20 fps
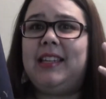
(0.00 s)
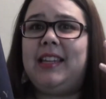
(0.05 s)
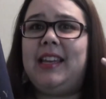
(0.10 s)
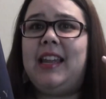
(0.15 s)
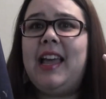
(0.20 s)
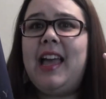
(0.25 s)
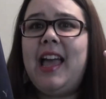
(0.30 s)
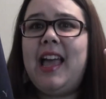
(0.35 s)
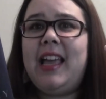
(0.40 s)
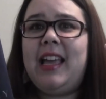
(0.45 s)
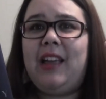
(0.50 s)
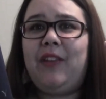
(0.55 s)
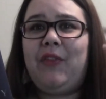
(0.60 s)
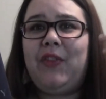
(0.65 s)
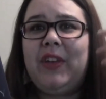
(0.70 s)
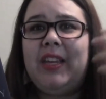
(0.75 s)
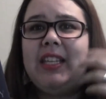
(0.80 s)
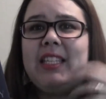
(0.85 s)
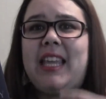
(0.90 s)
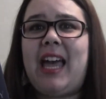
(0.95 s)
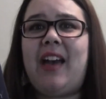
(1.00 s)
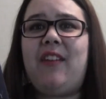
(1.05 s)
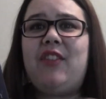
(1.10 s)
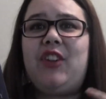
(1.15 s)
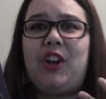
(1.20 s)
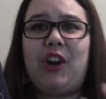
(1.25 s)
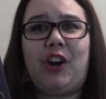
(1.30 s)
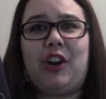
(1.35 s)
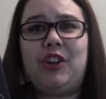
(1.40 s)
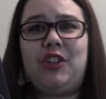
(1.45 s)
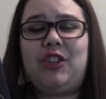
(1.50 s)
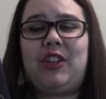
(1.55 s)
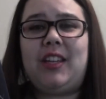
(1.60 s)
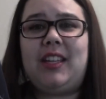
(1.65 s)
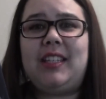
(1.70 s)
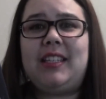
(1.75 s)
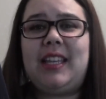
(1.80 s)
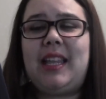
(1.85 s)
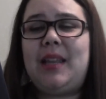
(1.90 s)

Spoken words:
and if he's having urges,